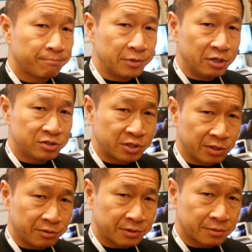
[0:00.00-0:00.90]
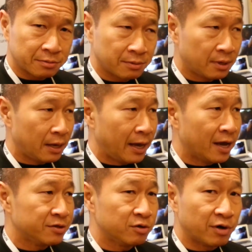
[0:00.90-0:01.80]
Bluetooth,
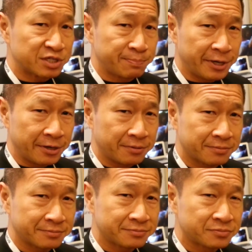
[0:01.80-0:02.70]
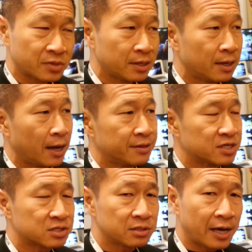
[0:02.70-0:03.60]
and USB. And
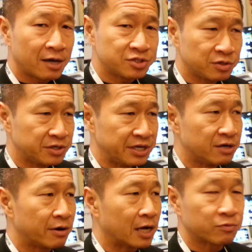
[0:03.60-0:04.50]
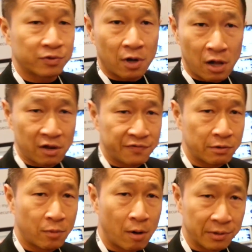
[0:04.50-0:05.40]
this allows you to interact with all of
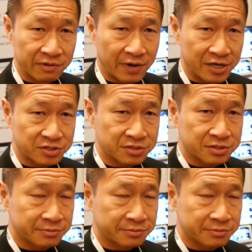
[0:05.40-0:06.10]
your mobile devices.